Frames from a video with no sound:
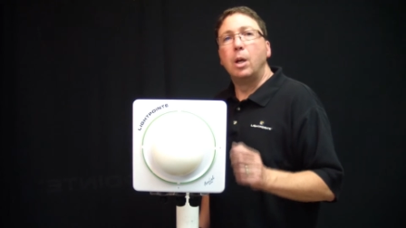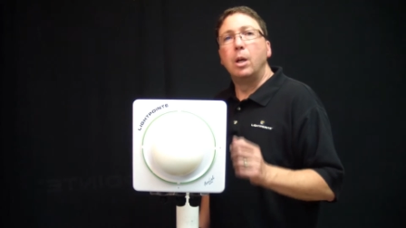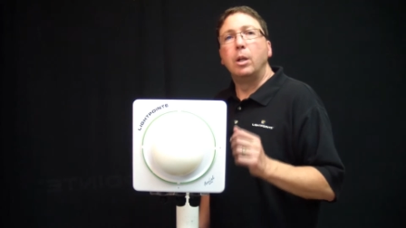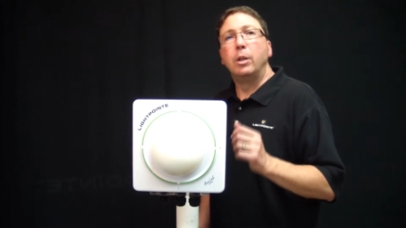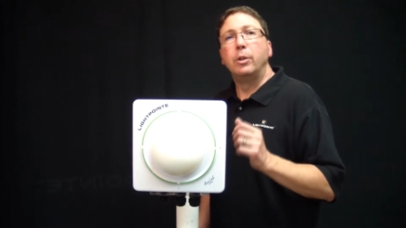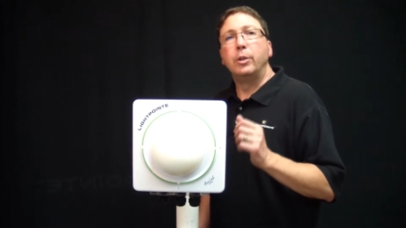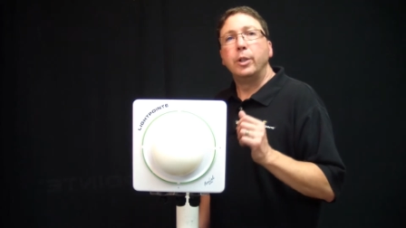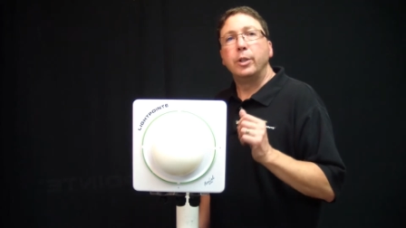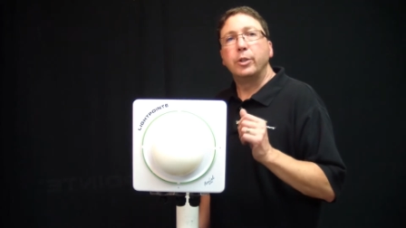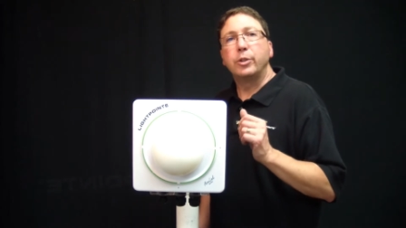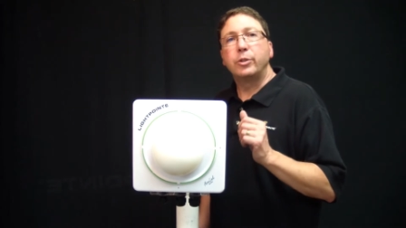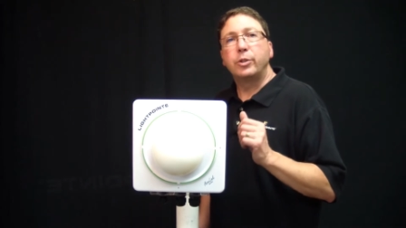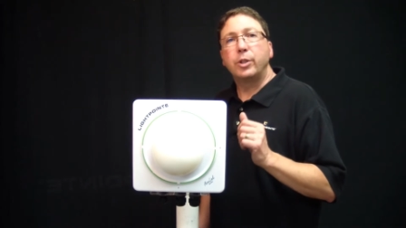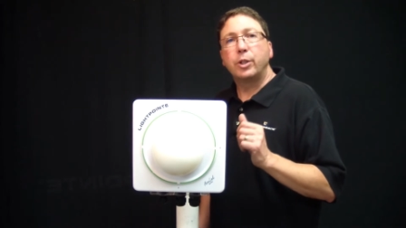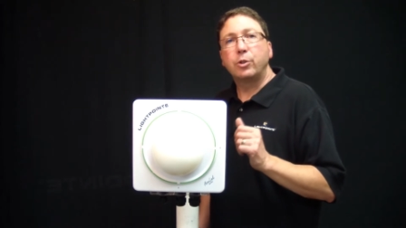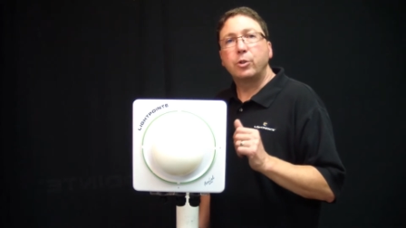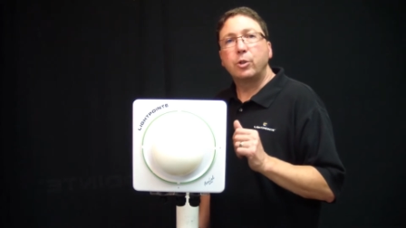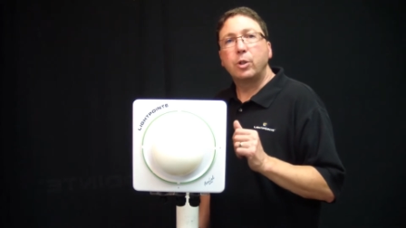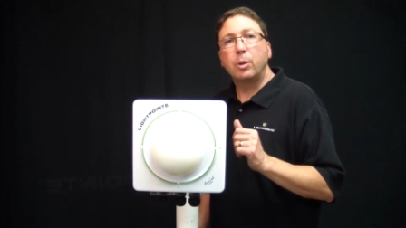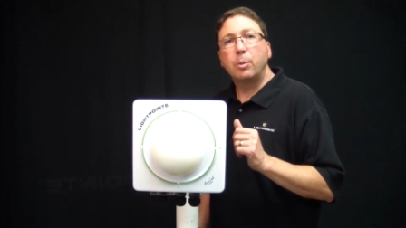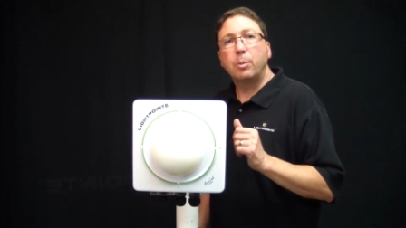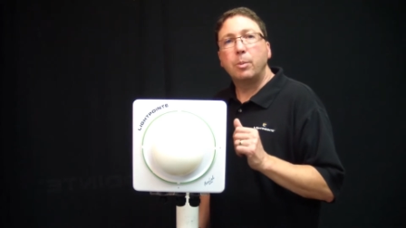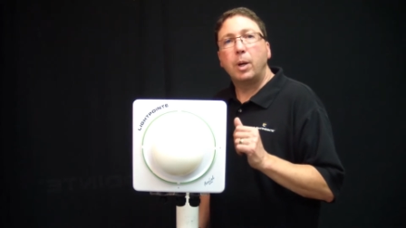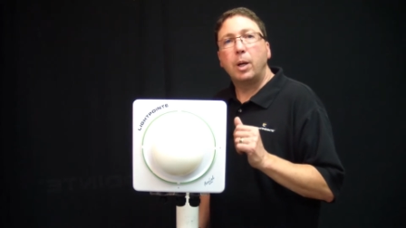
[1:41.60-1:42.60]
This
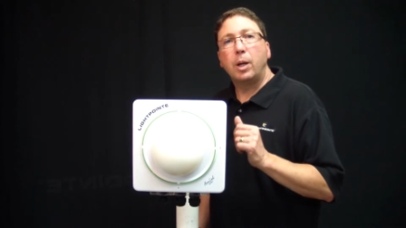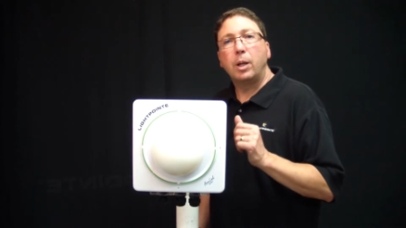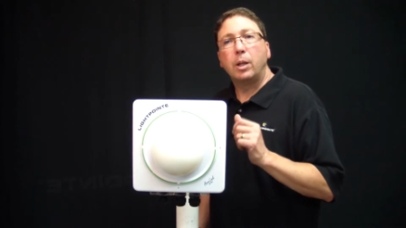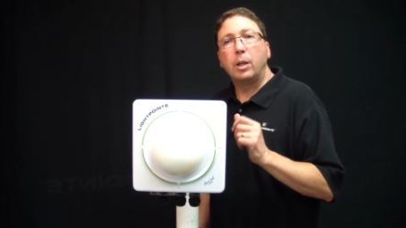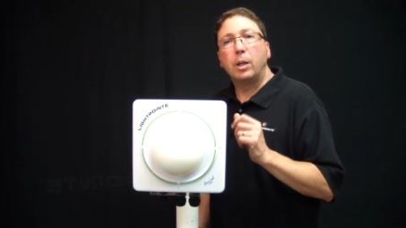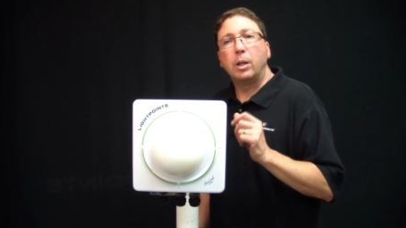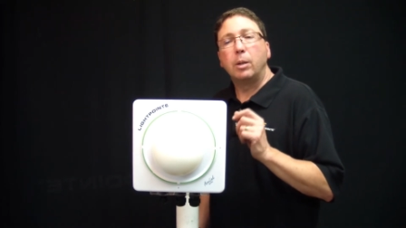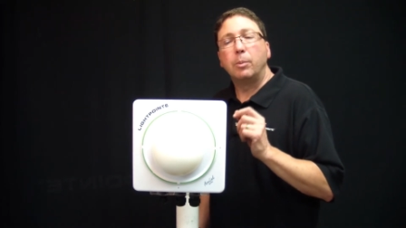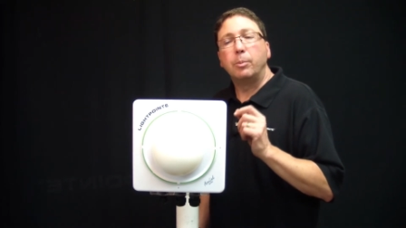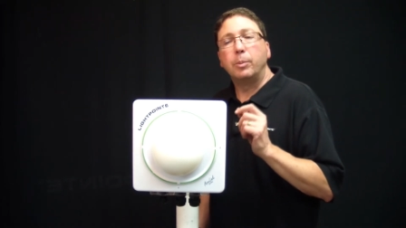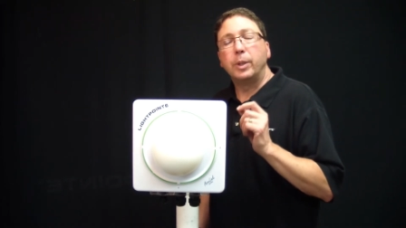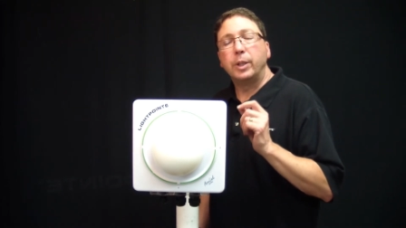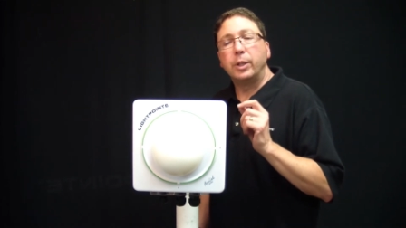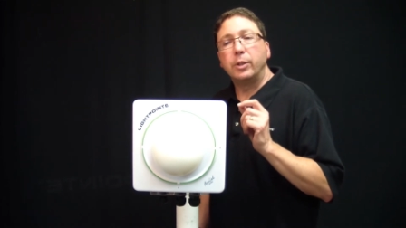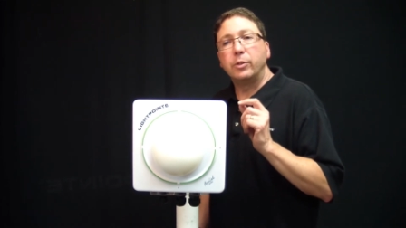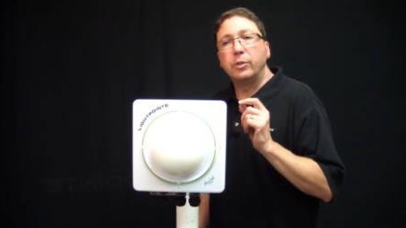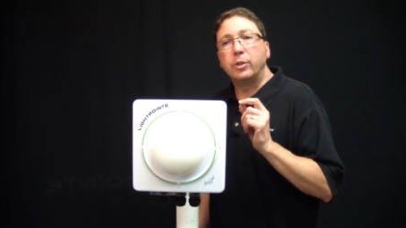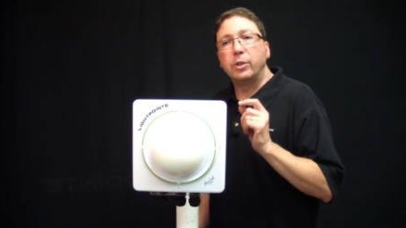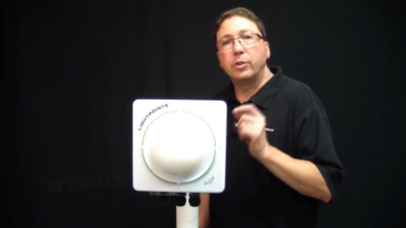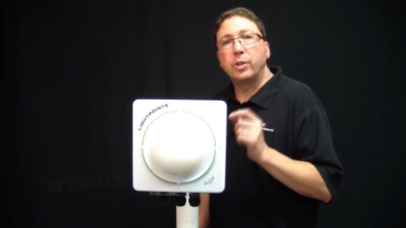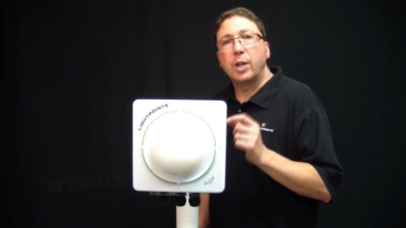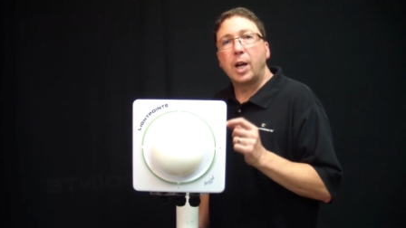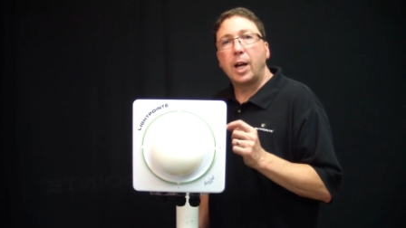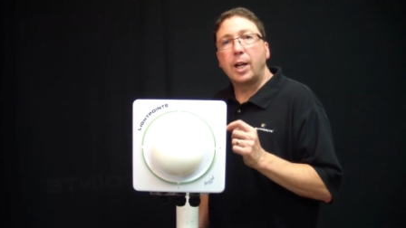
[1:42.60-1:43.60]
system um, is
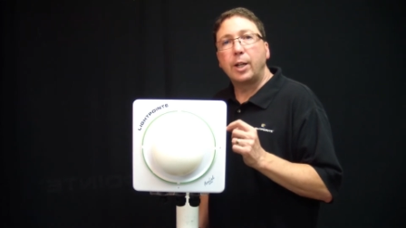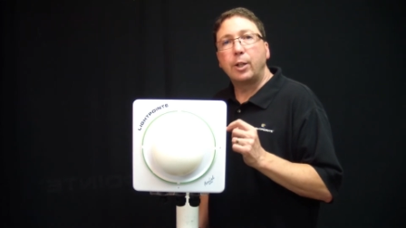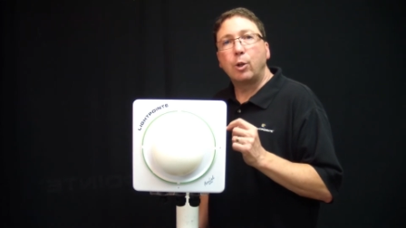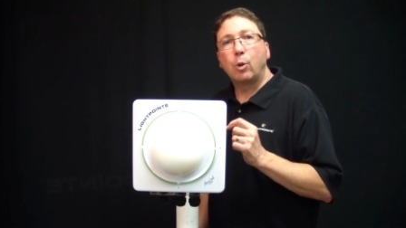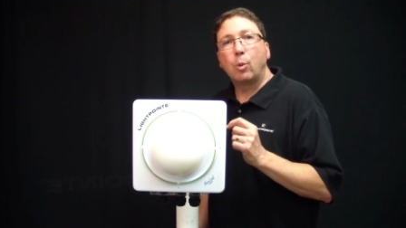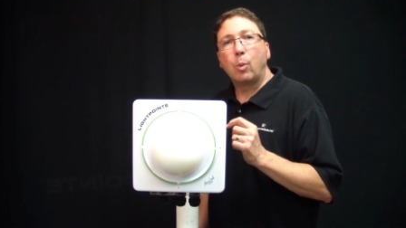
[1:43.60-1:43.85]
designed